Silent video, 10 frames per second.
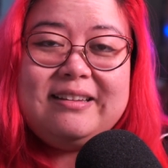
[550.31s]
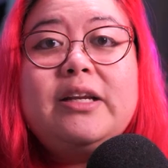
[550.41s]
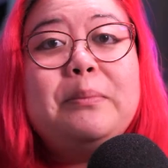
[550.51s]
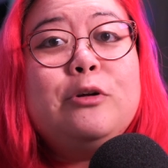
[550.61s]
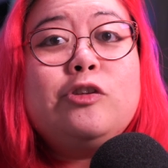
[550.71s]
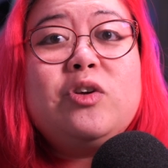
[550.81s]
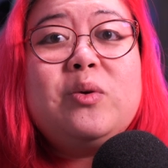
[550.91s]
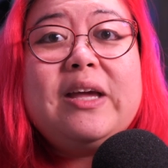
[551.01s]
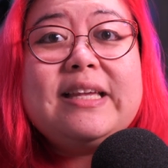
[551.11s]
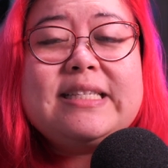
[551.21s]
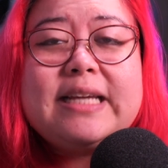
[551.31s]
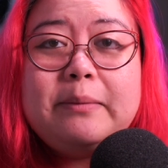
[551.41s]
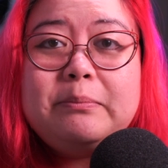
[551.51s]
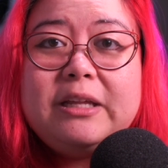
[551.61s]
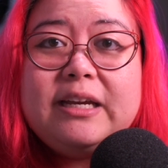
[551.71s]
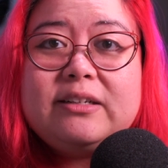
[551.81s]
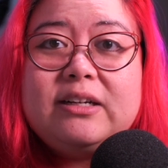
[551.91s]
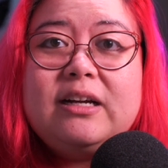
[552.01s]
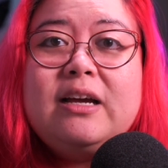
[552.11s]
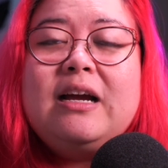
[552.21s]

Number two is templater.